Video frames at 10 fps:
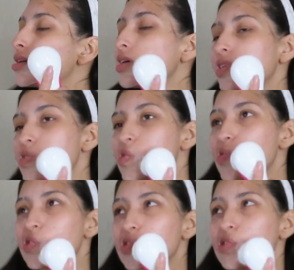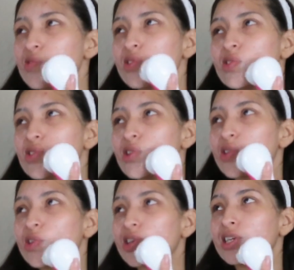and this feels
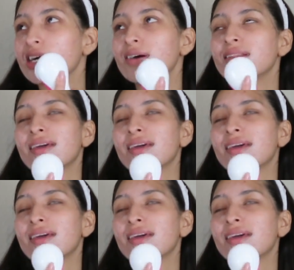so good, y'all.